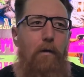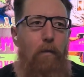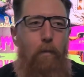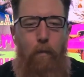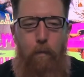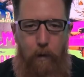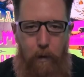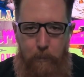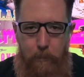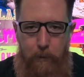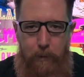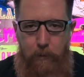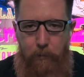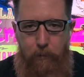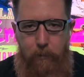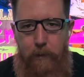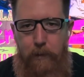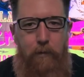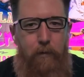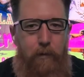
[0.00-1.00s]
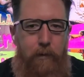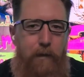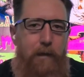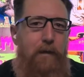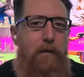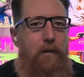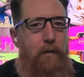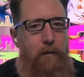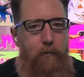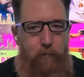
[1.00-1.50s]
what am I doing looking
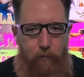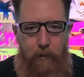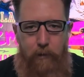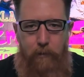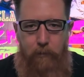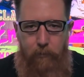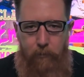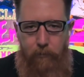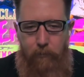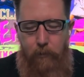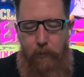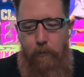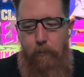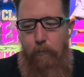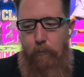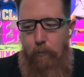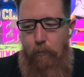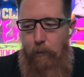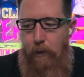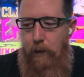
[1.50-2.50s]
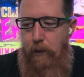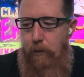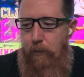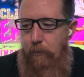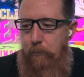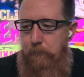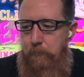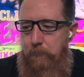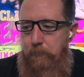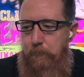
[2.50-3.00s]
at these trashy films?
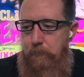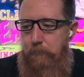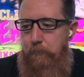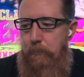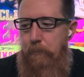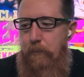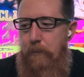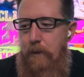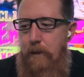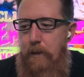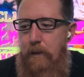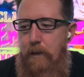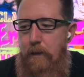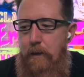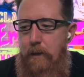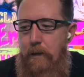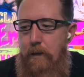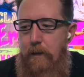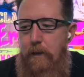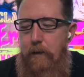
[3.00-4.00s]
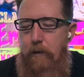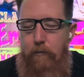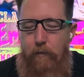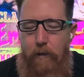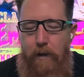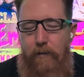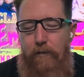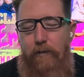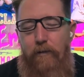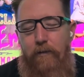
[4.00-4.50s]
Well,
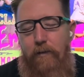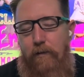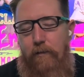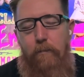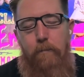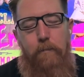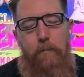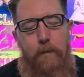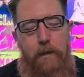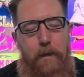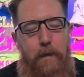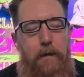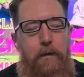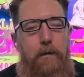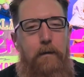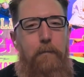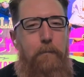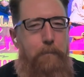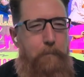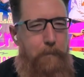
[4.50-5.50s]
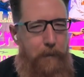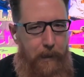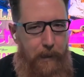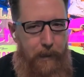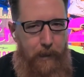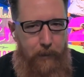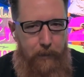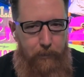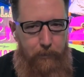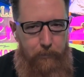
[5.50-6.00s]
trashy doesn't mean
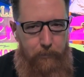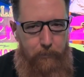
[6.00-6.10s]
bad.